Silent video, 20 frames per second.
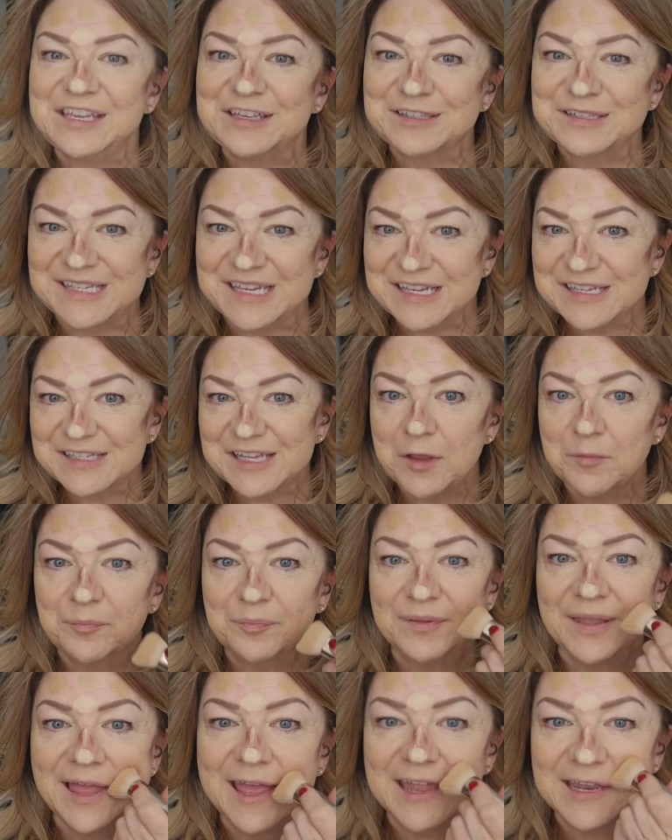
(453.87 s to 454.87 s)
You'll see as I
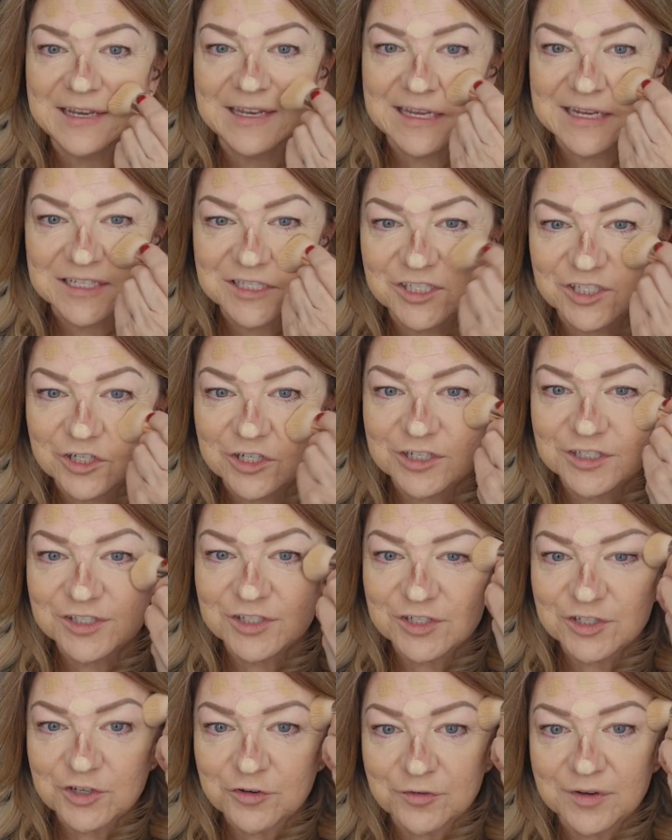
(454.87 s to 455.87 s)
blend, it starts
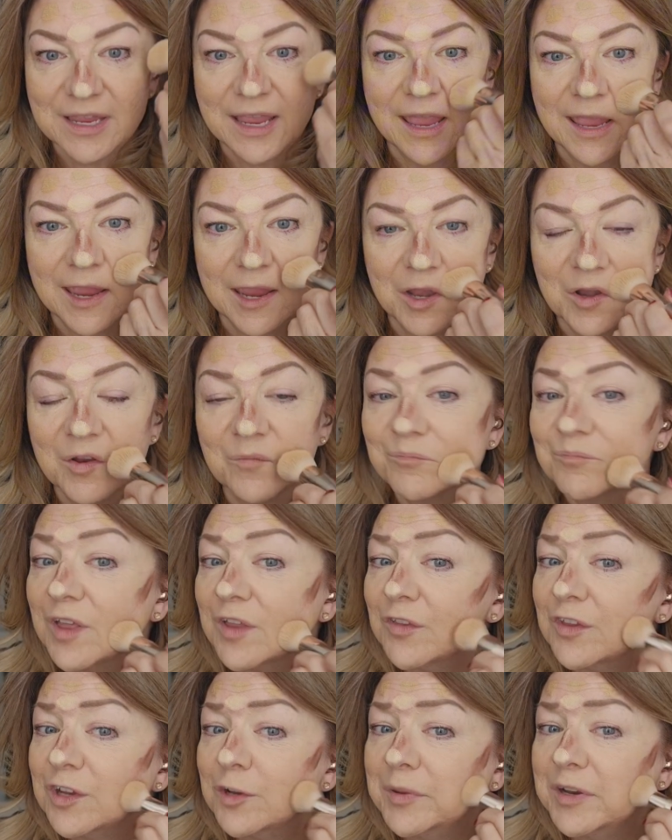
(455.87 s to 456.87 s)
to create a
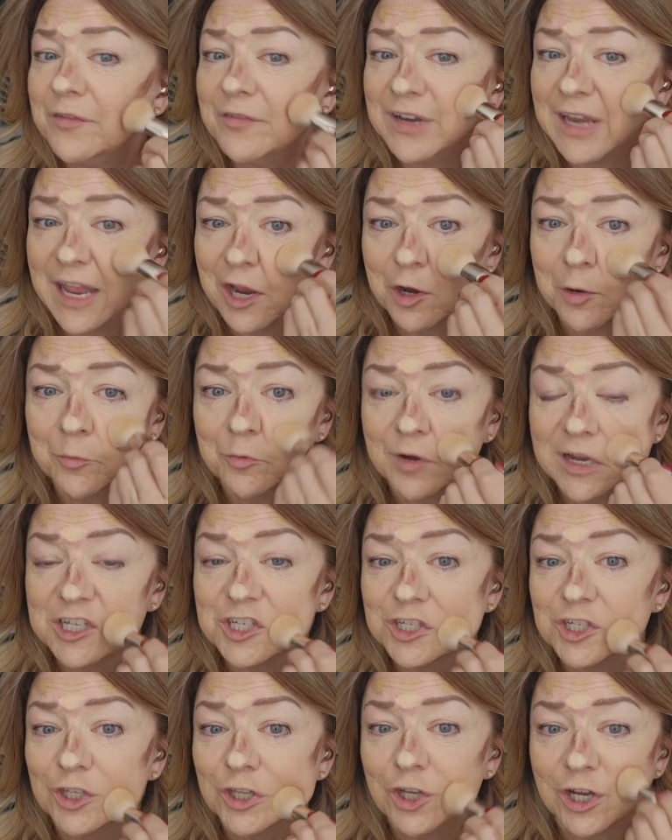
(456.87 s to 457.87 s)
little bit of an
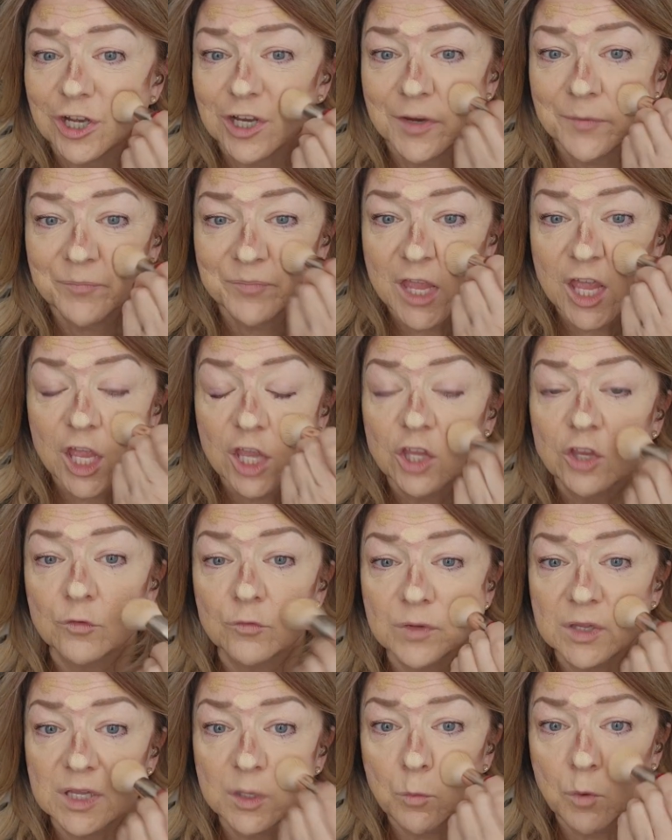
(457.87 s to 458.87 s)
airbrushed look. You're
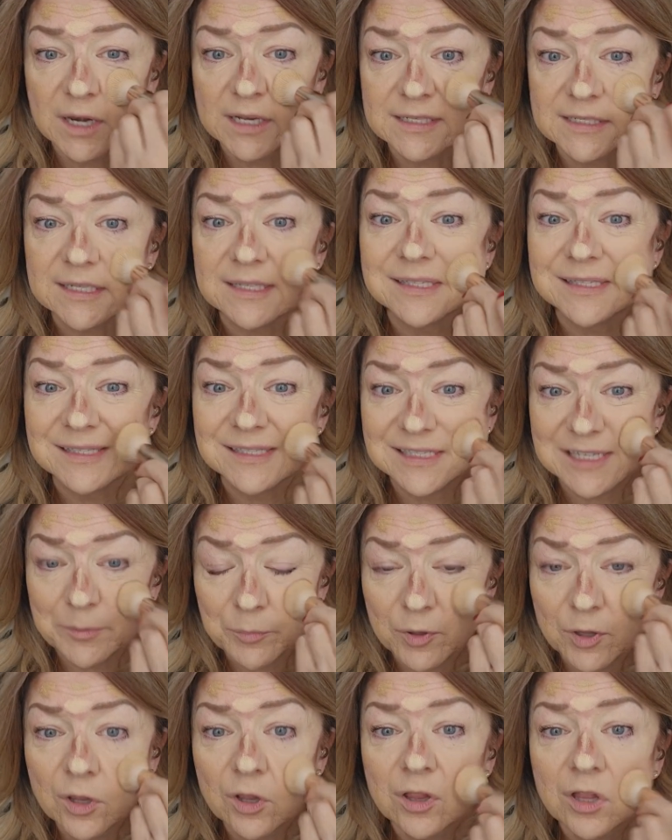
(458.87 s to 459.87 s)
really wanting to
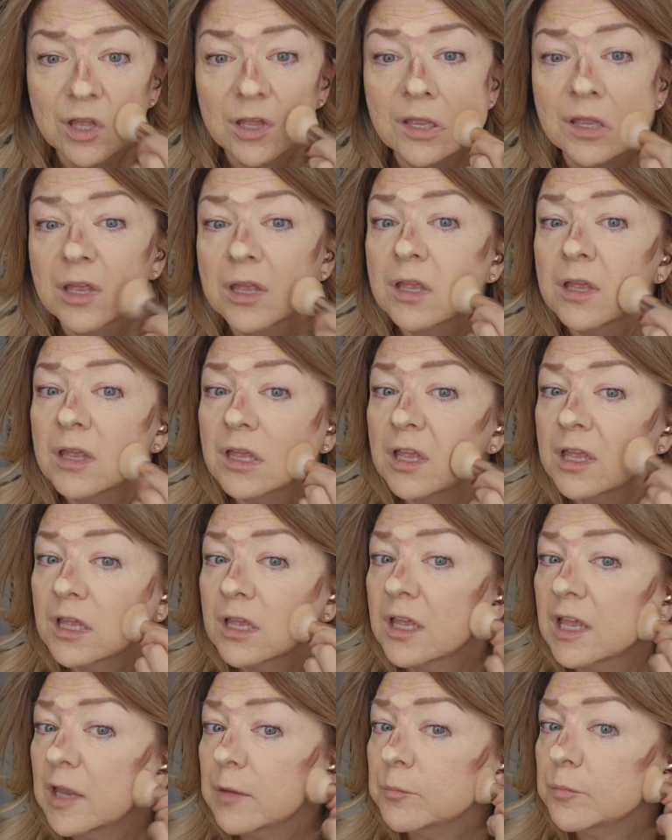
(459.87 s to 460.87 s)
stipple
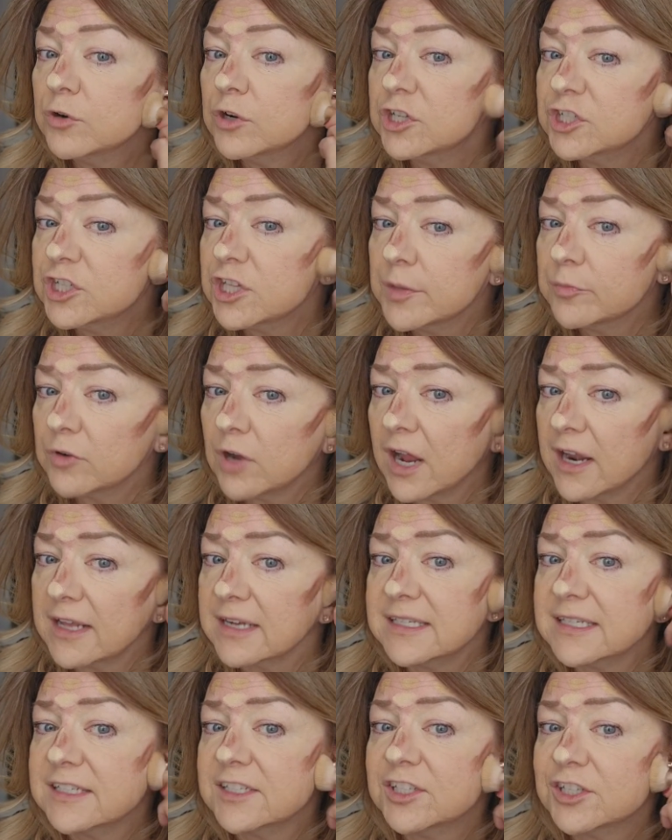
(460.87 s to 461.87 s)
and push the
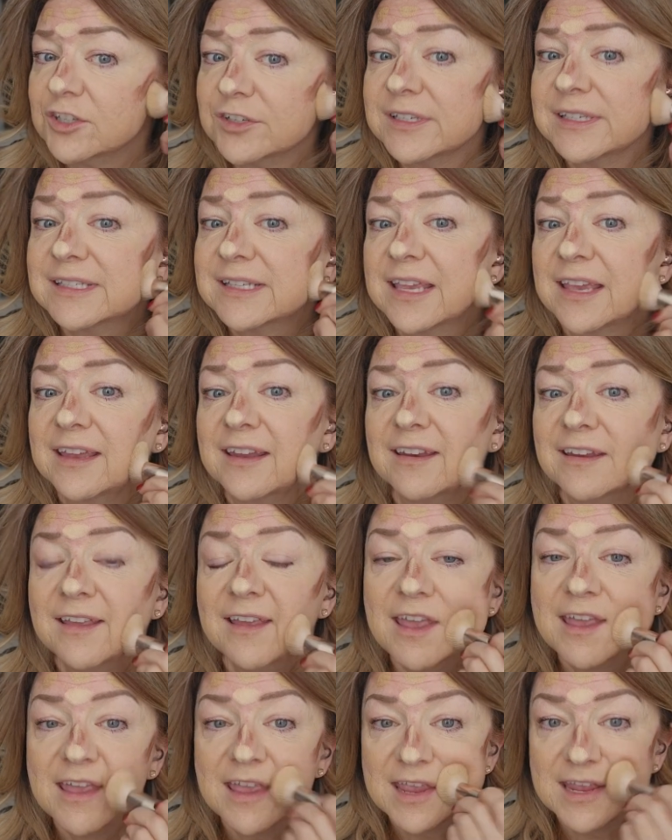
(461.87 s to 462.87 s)
product into your skin
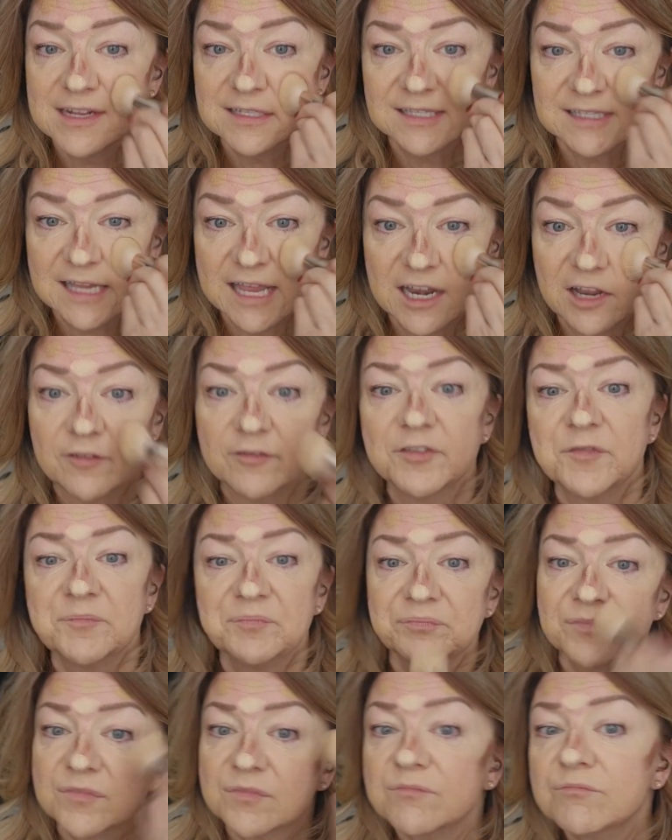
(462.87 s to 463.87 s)
instead of
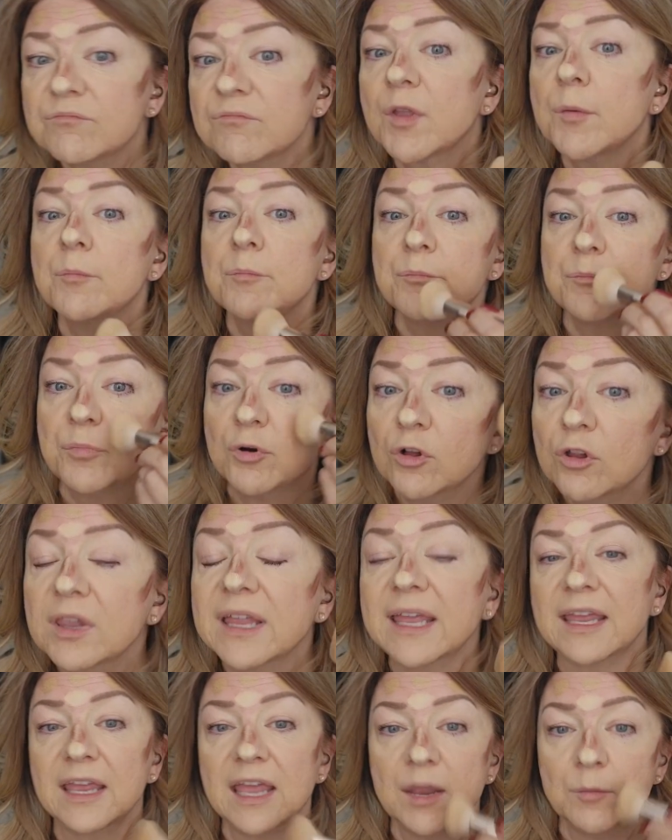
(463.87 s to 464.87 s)

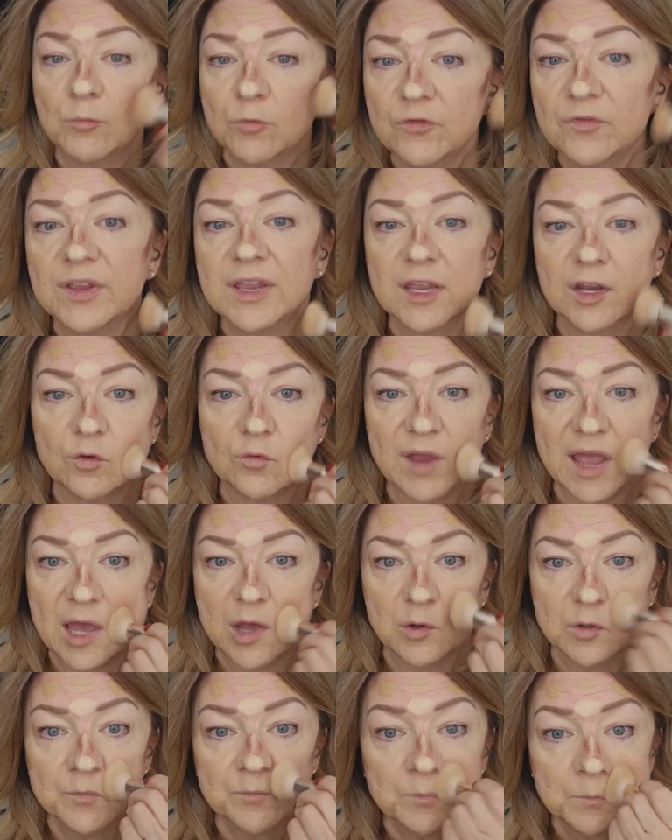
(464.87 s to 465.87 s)
pulling and moving it
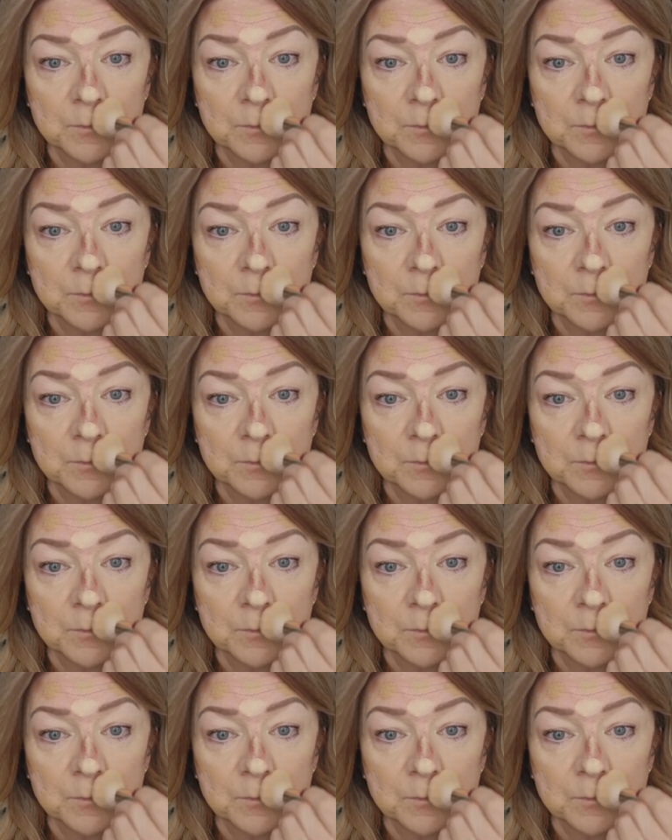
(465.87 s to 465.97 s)
around.